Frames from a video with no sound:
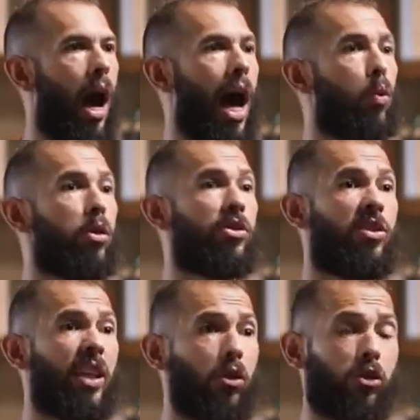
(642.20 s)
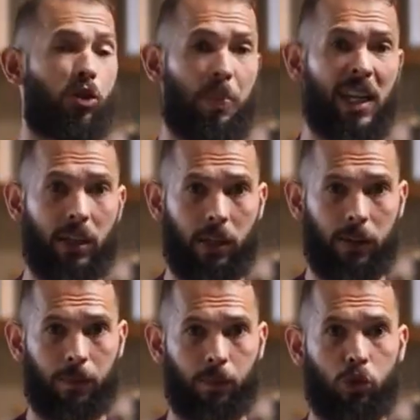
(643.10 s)
I will still speak
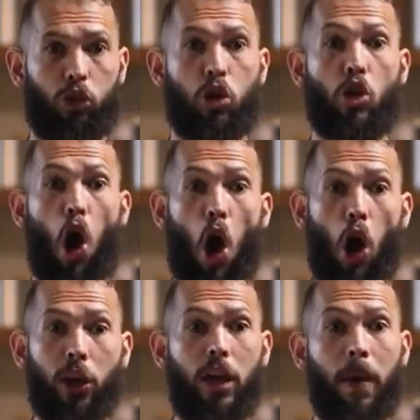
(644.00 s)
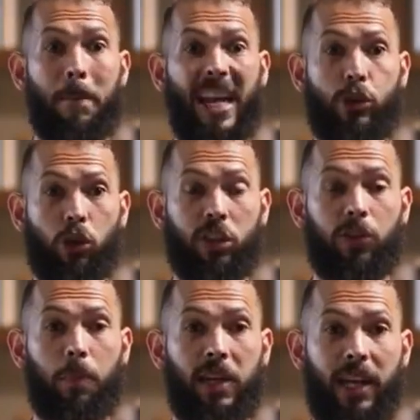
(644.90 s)
to non
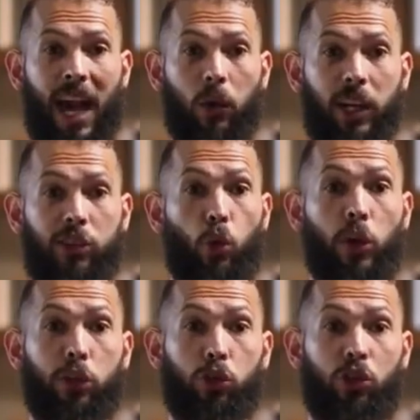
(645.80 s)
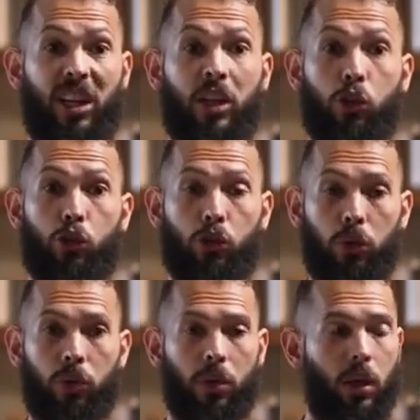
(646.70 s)
matrix media outlets who are interested in the
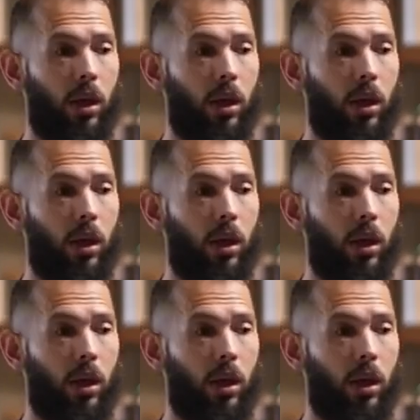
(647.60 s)
truth,